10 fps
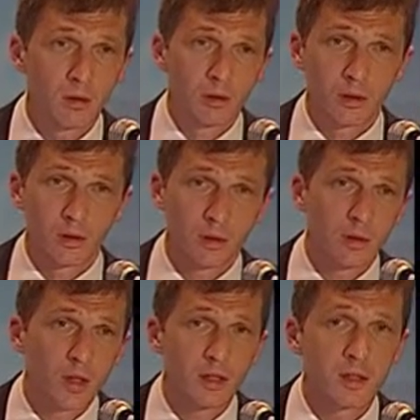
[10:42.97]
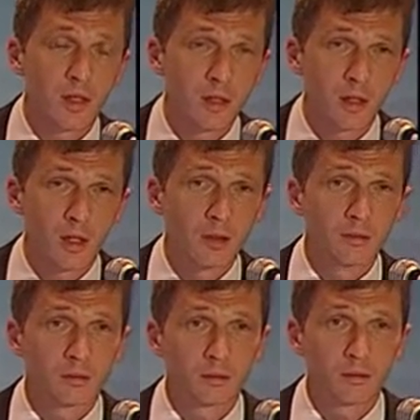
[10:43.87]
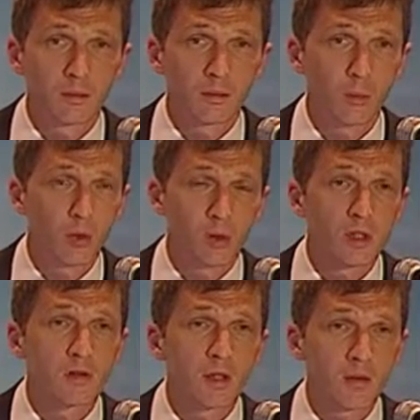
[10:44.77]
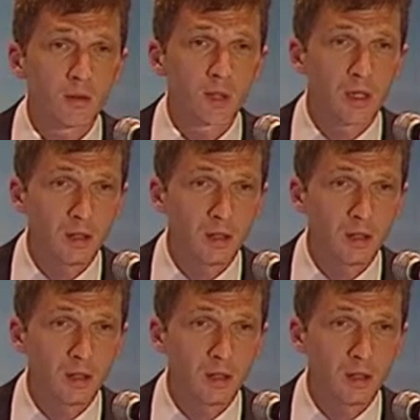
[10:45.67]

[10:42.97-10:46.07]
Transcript: where they do separation